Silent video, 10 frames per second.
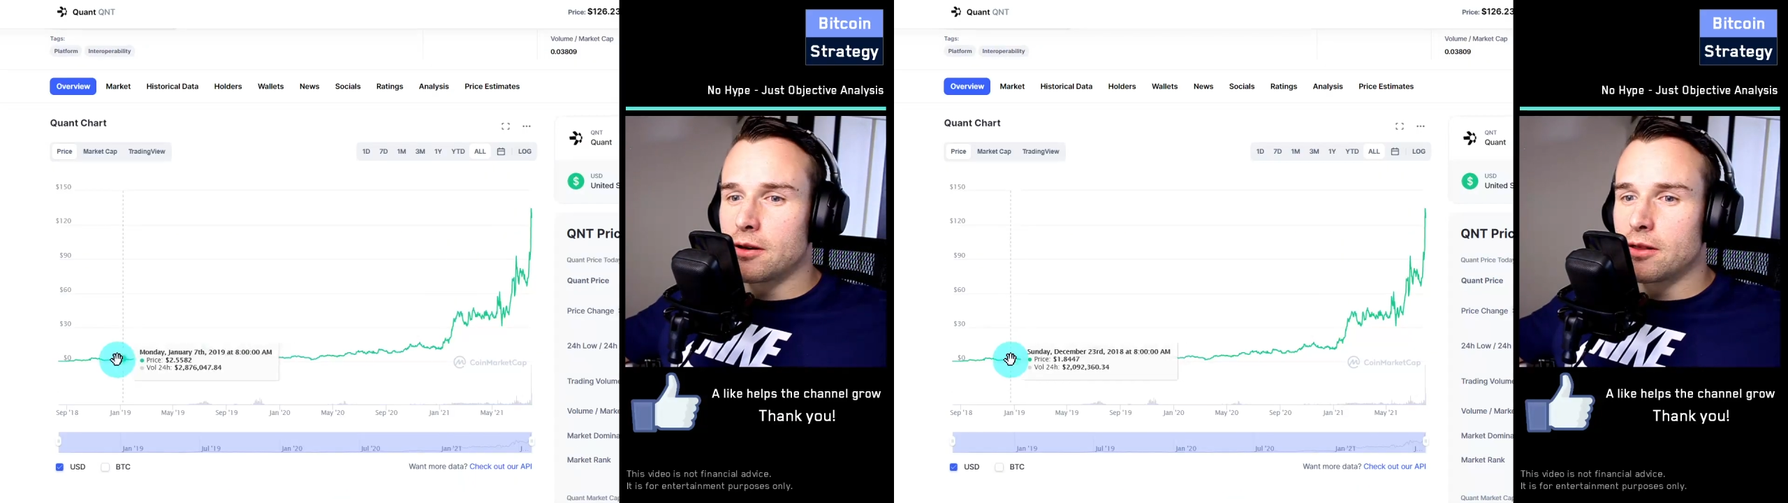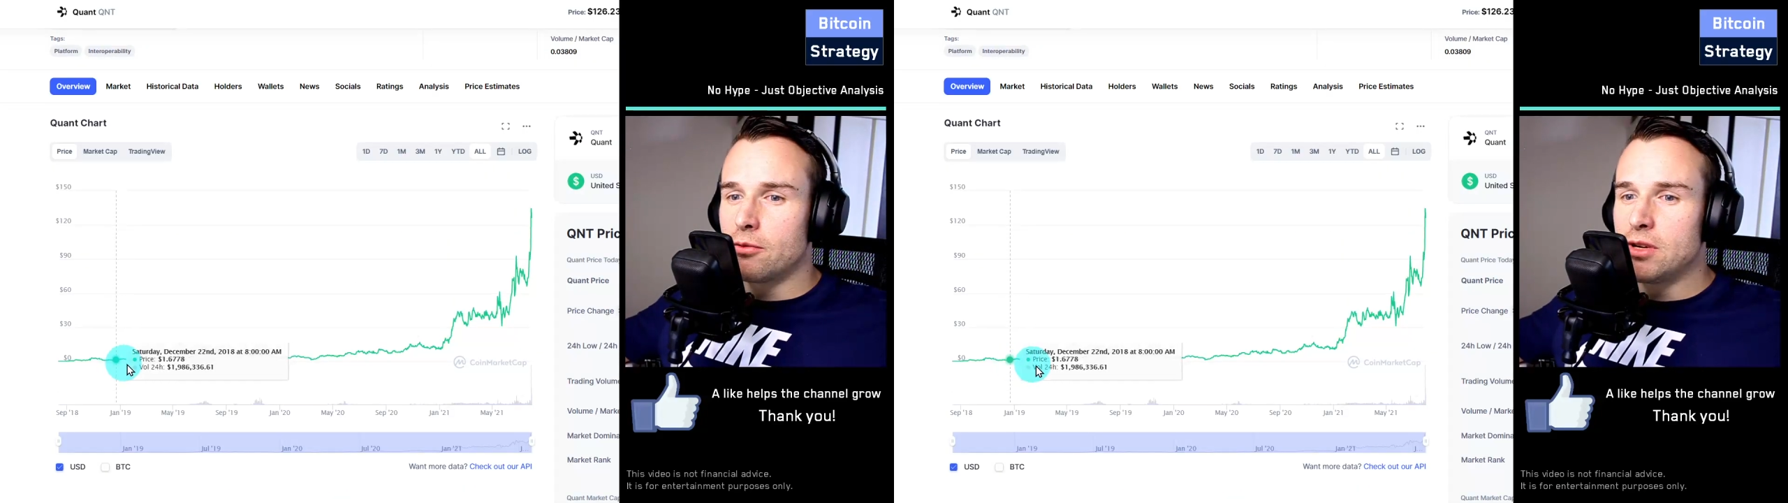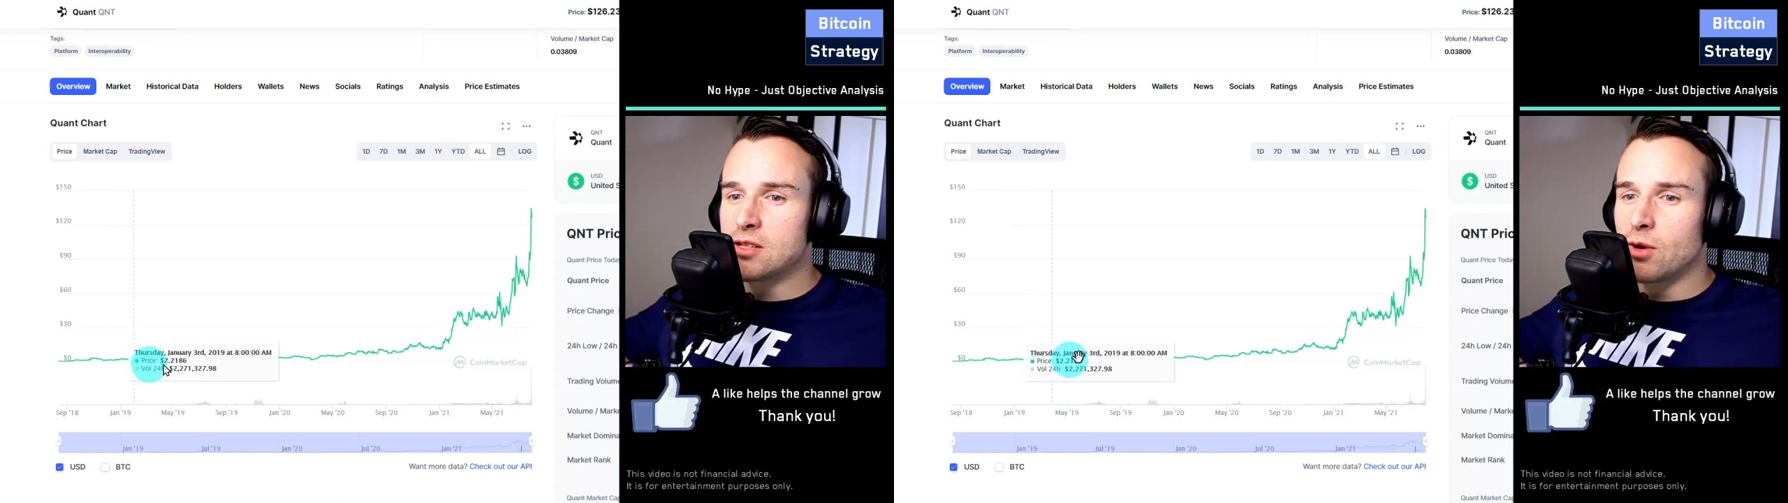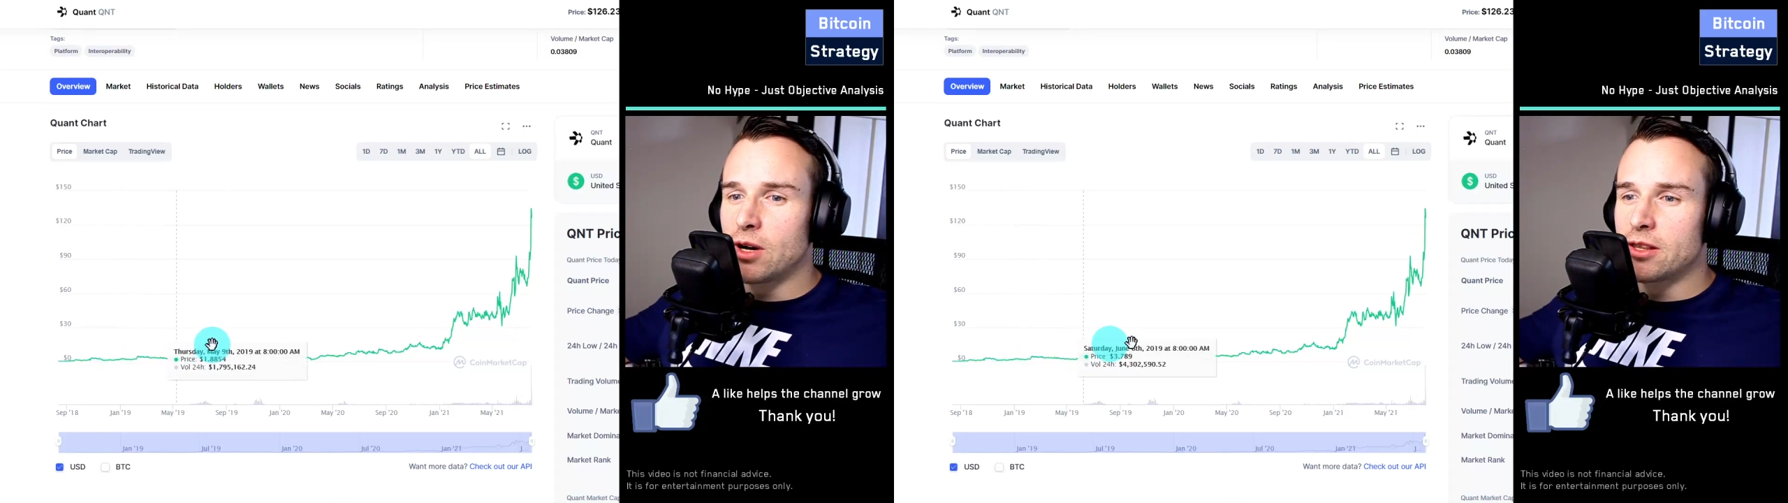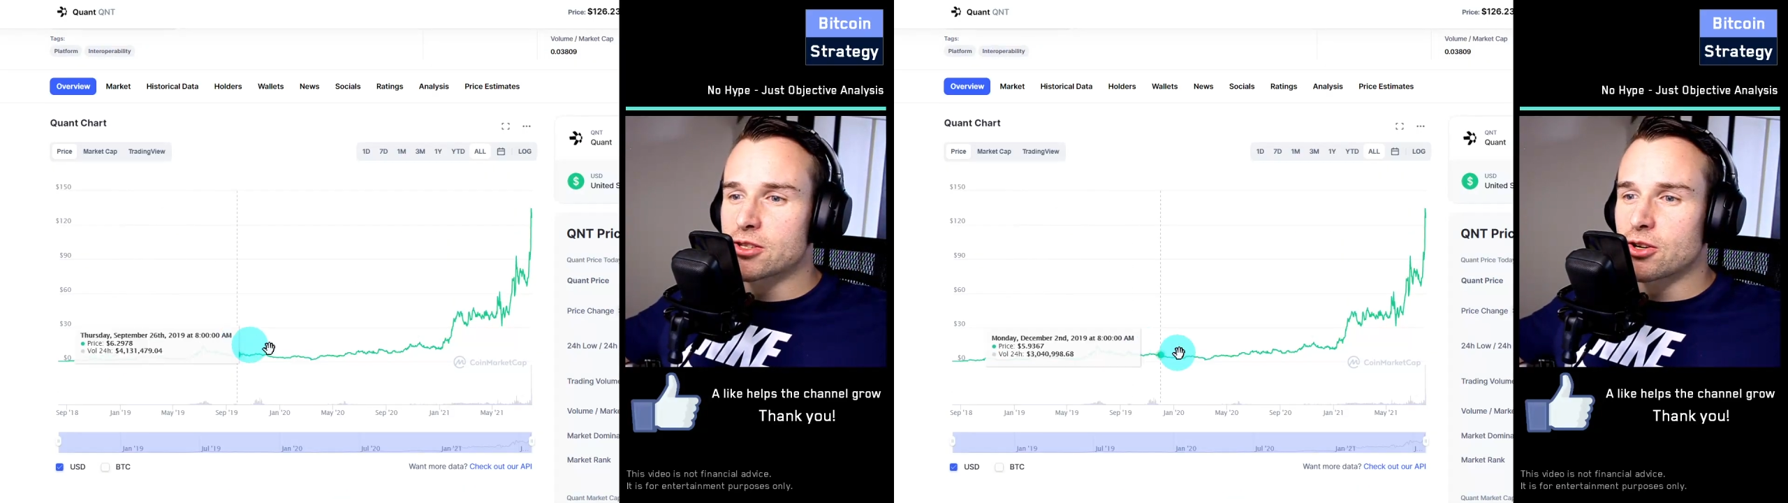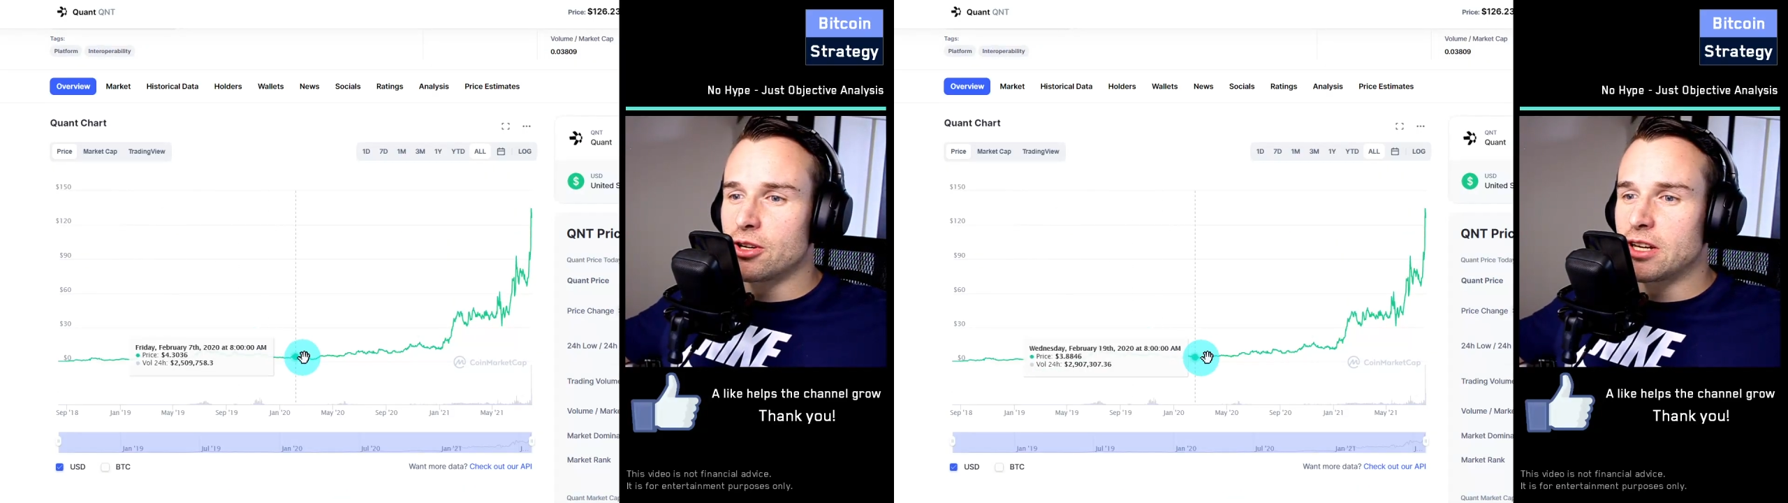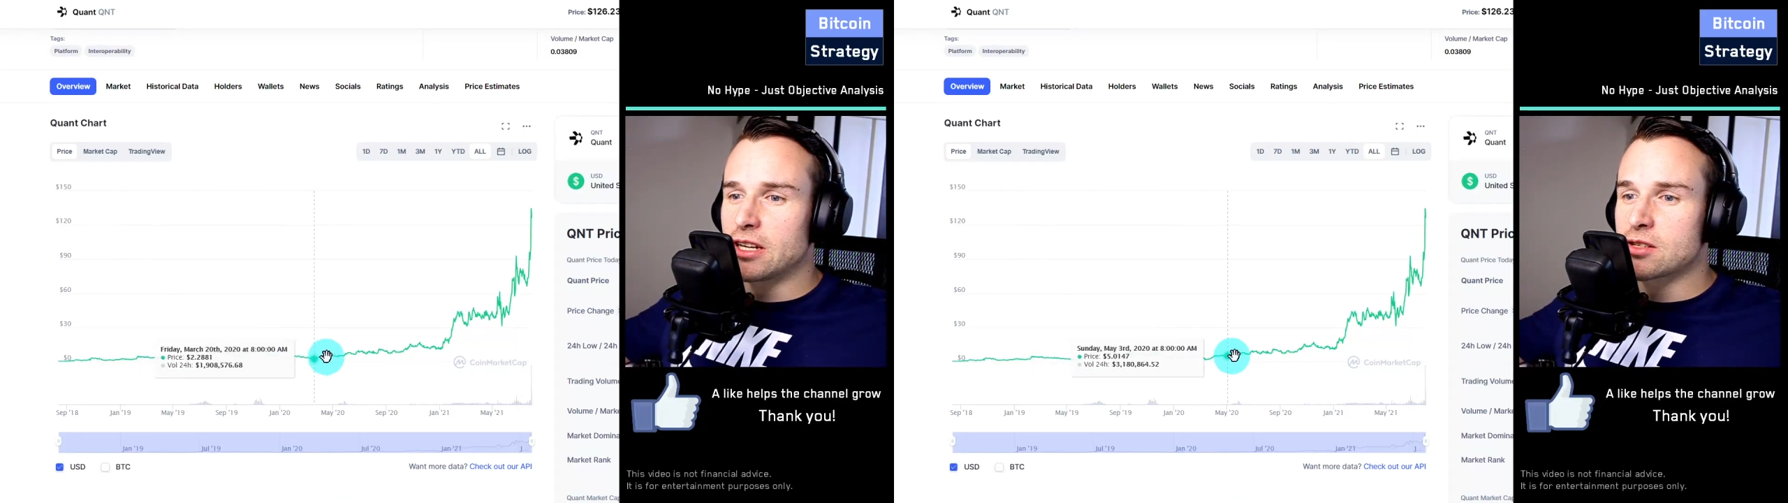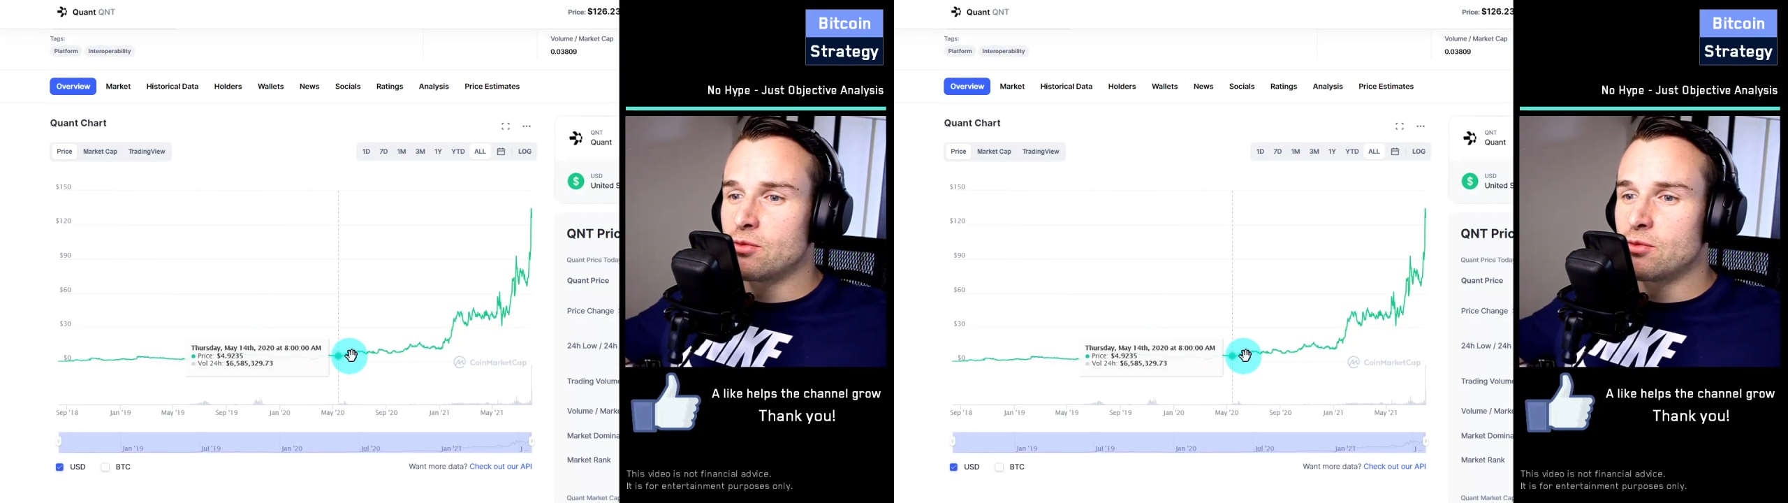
The reason why this coin gets